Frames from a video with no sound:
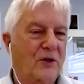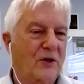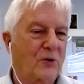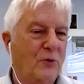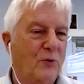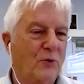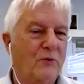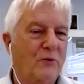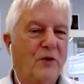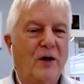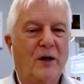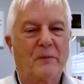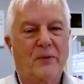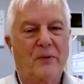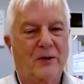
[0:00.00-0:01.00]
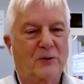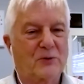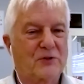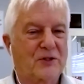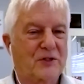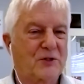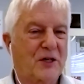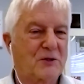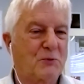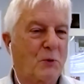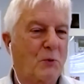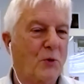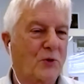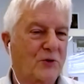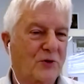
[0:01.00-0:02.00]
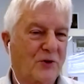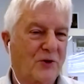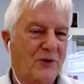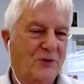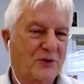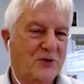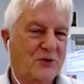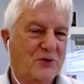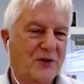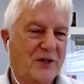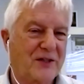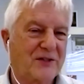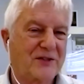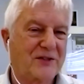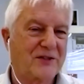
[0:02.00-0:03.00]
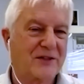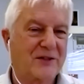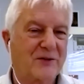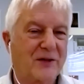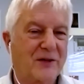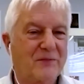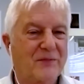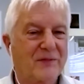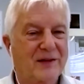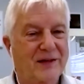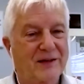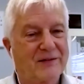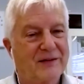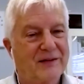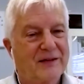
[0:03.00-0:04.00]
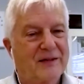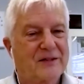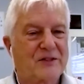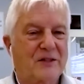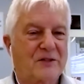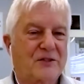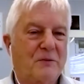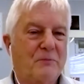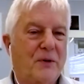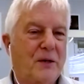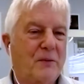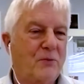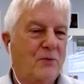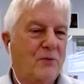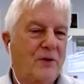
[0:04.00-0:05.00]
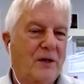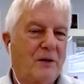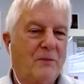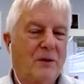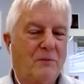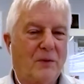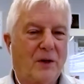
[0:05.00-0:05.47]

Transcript: at all the fire panels as we walked along the street. So some people, I've